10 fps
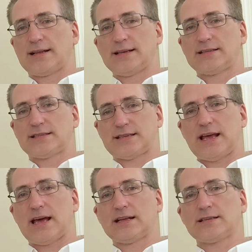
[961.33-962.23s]
I did
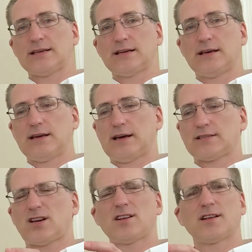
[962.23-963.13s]
see it. I
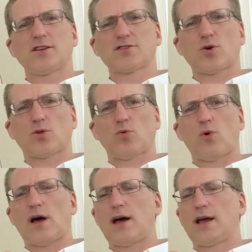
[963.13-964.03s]
saw it at a Total
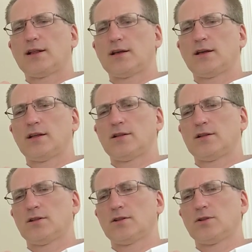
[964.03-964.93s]
Wine
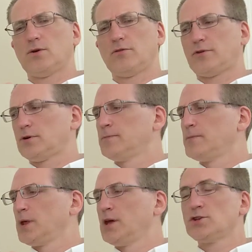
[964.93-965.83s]
in Louisville.
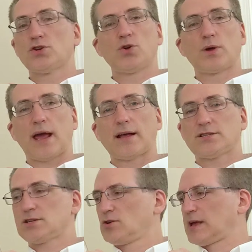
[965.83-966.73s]
So you can
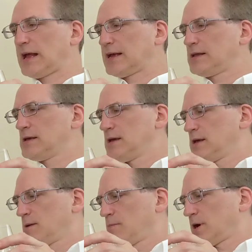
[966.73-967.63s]
still get it,
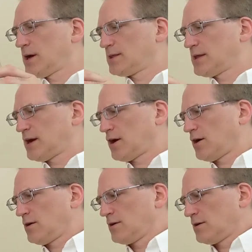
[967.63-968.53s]
but
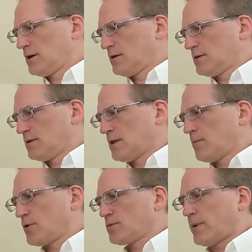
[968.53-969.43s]
they're
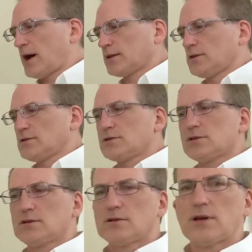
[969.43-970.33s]
numbered
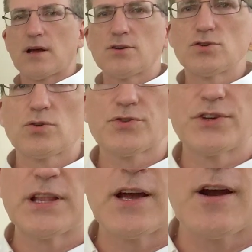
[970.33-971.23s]
bottles, as you'll
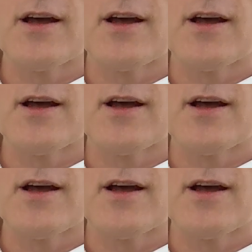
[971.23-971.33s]
see there